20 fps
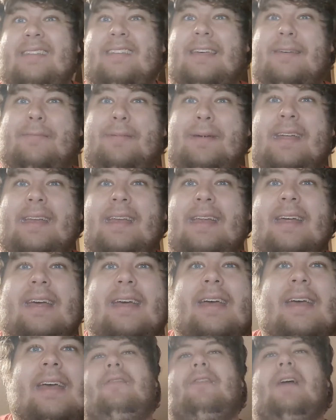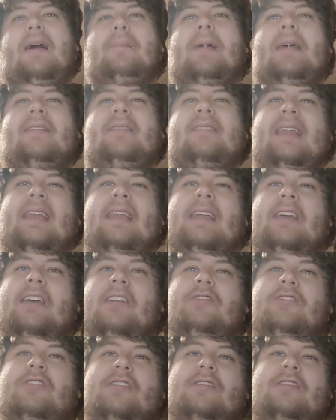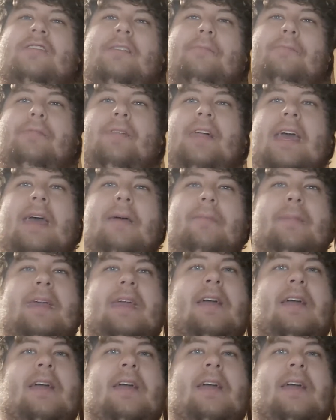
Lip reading: Zip it. If I miss any good jokes, I'll play them